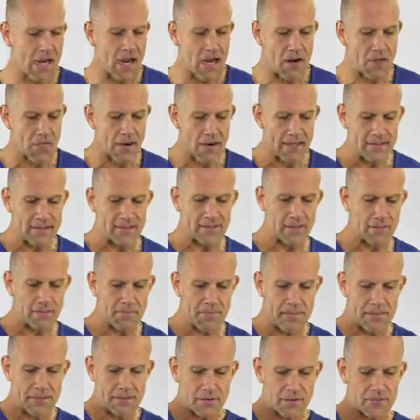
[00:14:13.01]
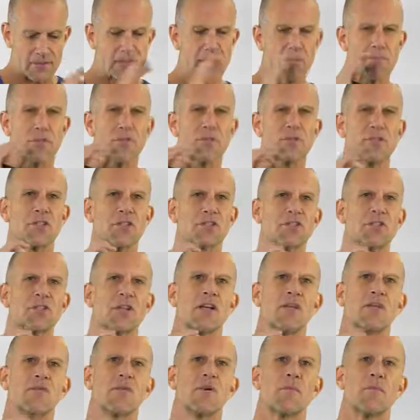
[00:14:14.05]
I write something so simple just
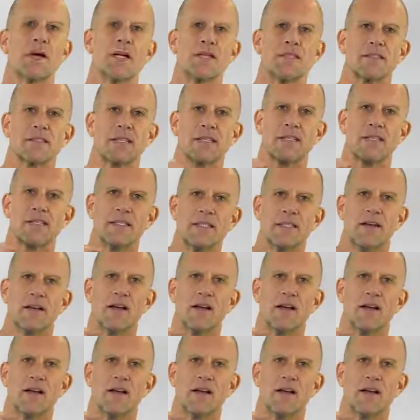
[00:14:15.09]
to remind us that